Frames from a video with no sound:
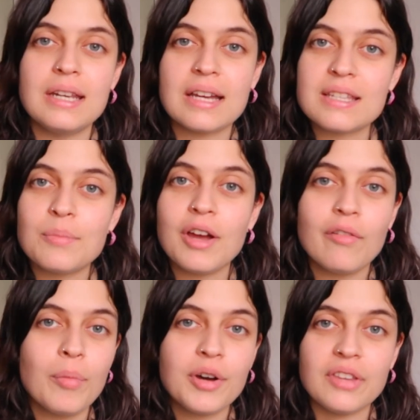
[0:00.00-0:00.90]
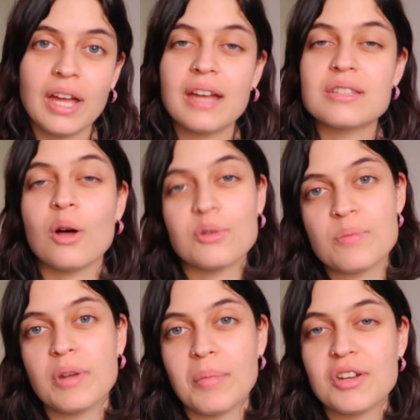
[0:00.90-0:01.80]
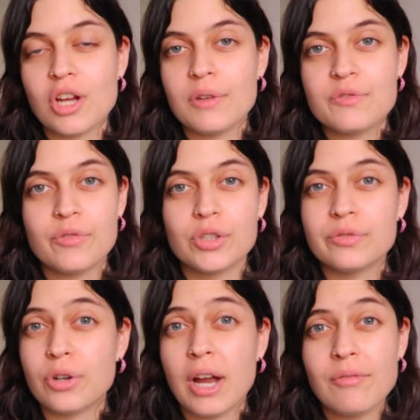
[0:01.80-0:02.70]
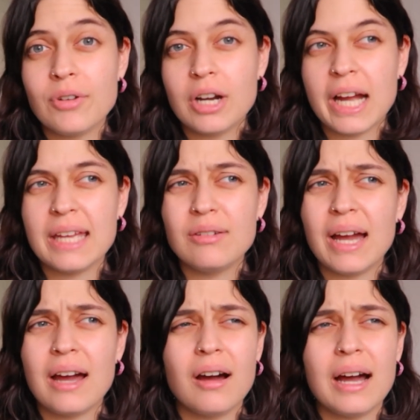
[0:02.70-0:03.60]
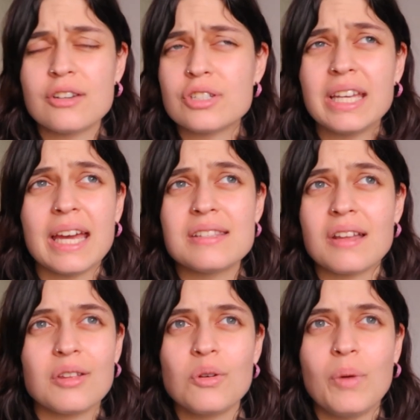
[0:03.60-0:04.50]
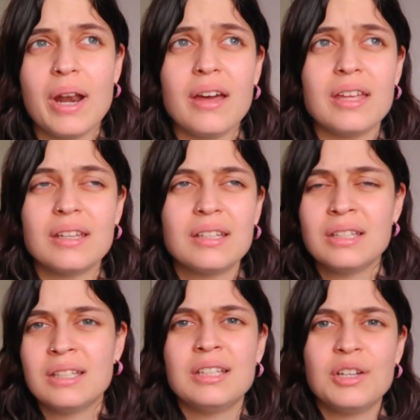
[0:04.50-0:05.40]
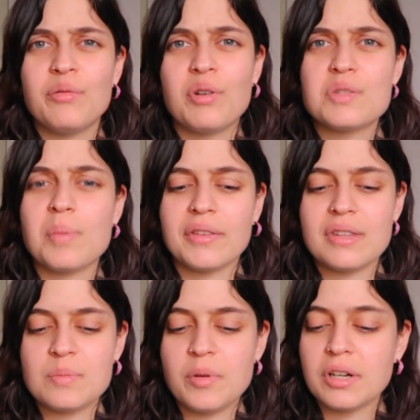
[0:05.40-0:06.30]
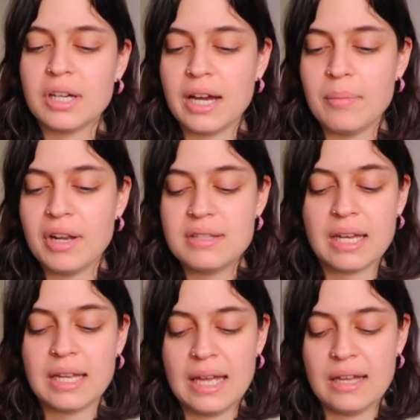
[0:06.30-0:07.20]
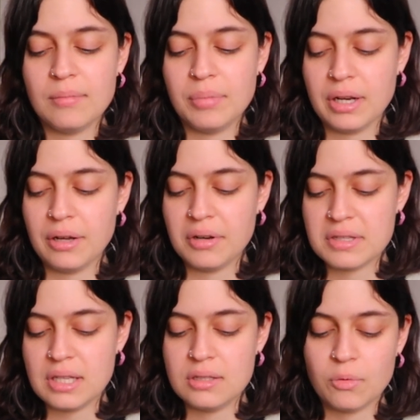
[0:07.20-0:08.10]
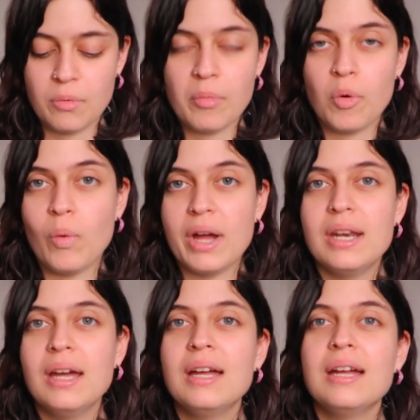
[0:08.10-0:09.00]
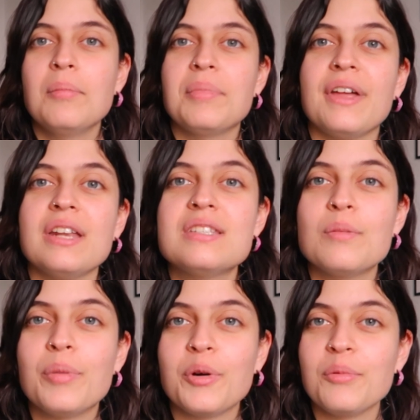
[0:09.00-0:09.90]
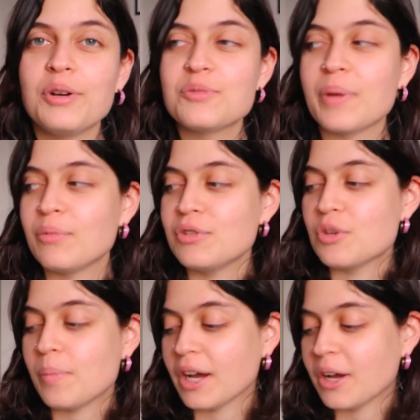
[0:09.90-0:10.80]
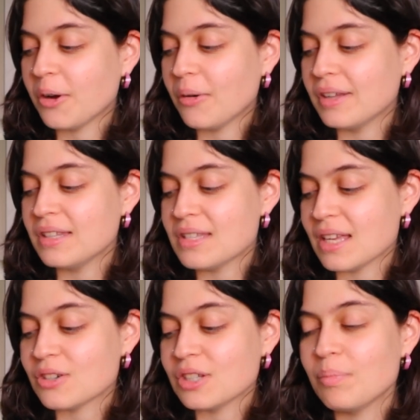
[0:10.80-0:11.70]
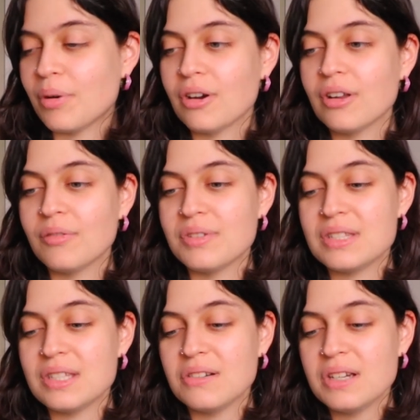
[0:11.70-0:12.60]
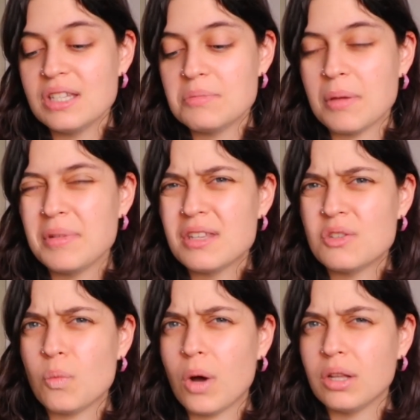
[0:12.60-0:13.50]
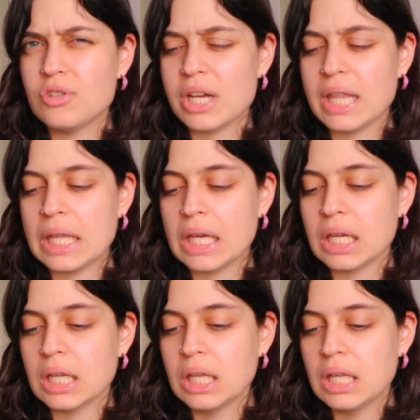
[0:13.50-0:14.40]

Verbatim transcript: Next up, we have a book that has also been on my shelves for forever. I, I actually can't tell you when I first bought this book. I bought it secondhand, but I honestly don't remember when. But that is The Bone Witch by Rin Chupeco, and this is actually part of a series. Maybe it's a duology, I think.